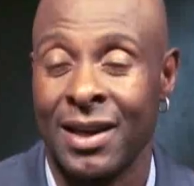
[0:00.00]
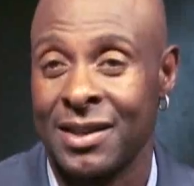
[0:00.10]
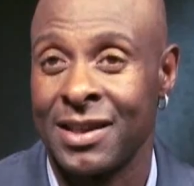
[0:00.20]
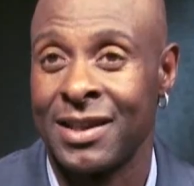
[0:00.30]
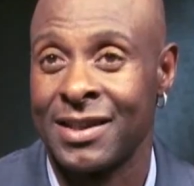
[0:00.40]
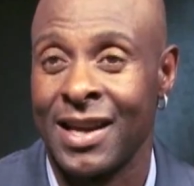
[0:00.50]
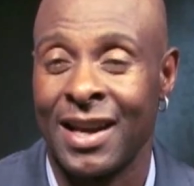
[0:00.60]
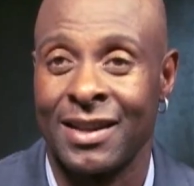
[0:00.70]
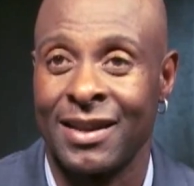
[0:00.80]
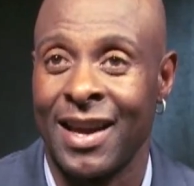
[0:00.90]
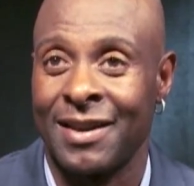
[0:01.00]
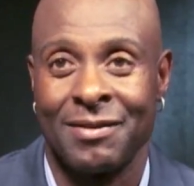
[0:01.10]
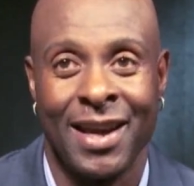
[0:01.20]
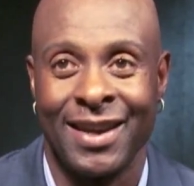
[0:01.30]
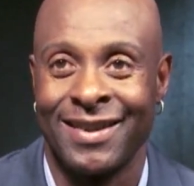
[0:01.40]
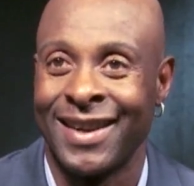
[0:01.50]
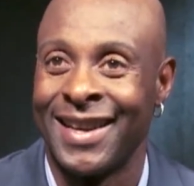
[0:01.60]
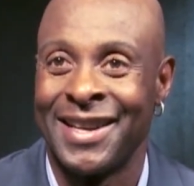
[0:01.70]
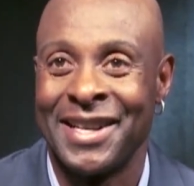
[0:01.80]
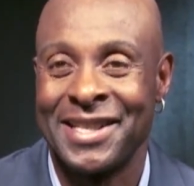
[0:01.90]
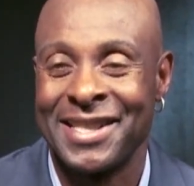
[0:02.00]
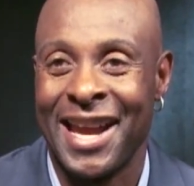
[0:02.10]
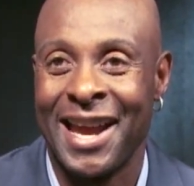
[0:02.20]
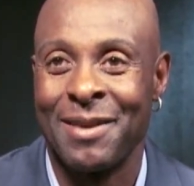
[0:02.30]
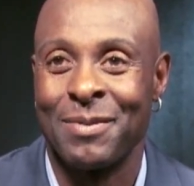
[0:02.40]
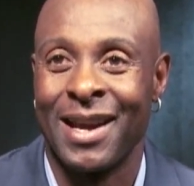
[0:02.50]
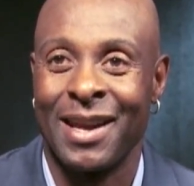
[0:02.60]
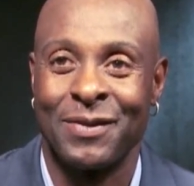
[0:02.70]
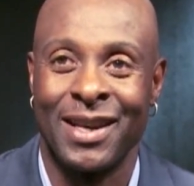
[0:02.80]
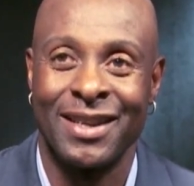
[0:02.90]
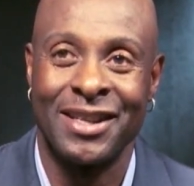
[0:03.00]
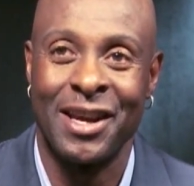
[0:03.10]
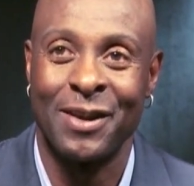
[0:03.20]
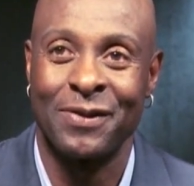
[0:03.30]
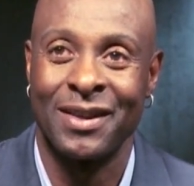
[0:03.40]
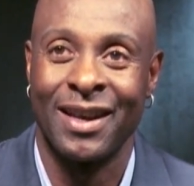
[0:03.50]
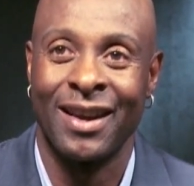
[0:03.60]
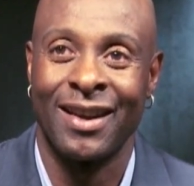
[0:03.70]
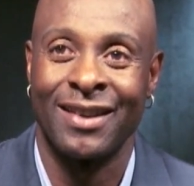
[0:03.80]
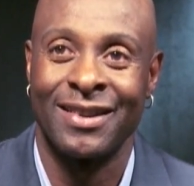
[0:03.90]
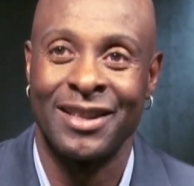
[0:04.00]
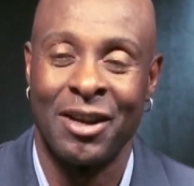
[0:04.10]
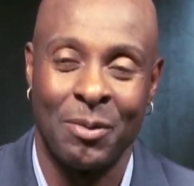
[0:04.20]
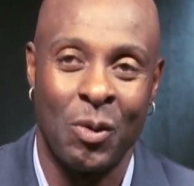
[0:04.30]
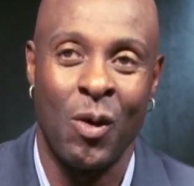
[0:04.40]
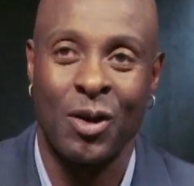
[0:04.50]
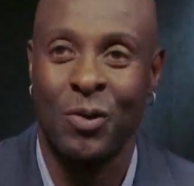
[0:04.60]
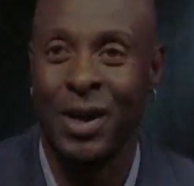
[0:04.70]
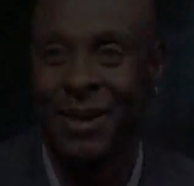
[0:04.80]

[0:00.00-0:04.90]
I guess he decided that, hey, it's time. I have done enough. you know, I'm gonna walk